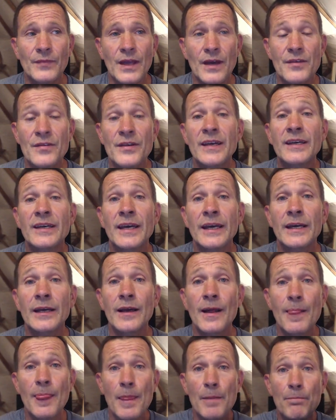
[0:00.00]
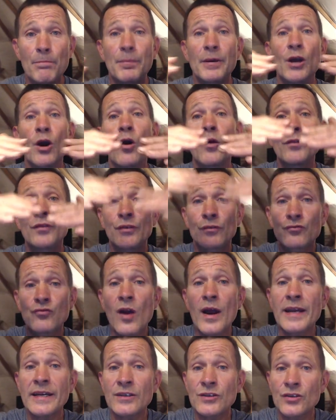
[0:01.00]
thinking beyond the
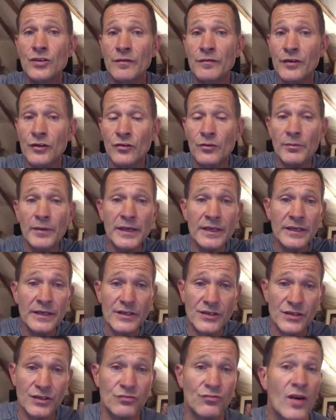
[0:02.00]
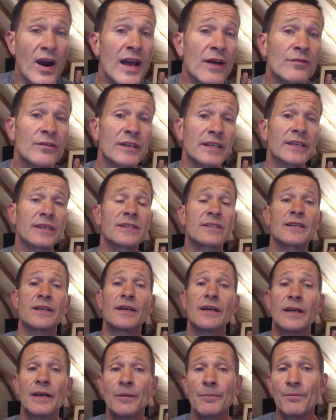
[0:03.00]
range of your immediate surroundings
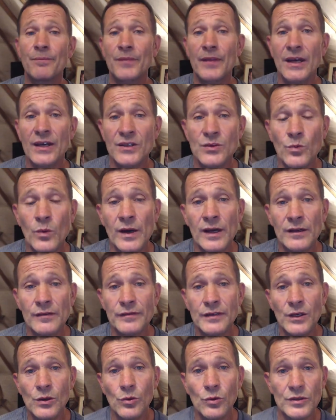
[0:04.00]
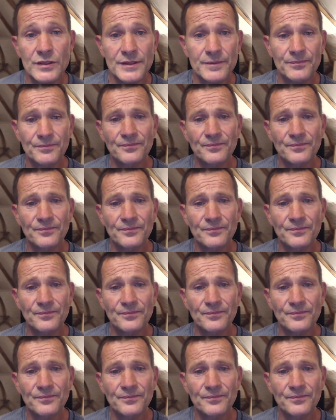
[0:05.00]
as well, of course.